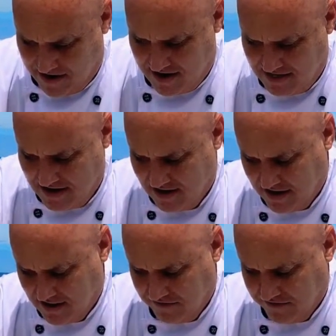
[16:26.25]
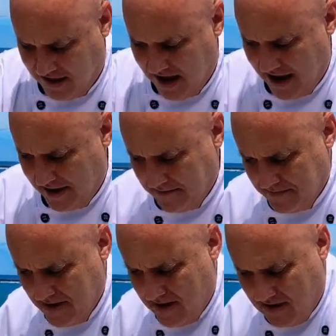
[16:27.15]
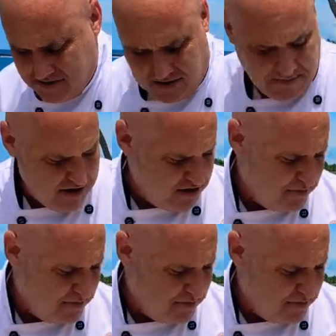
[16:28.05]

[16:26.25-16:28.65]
thinking on the fly. So I'm going to just